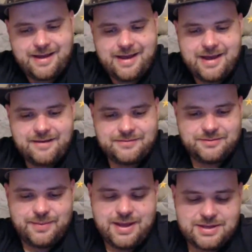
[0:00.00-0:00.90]
I have to
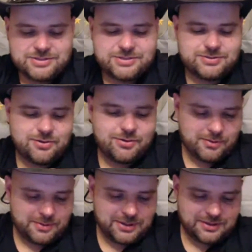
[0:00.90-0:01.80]
imagine so. I
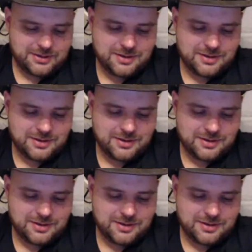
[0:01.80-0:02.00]
mean,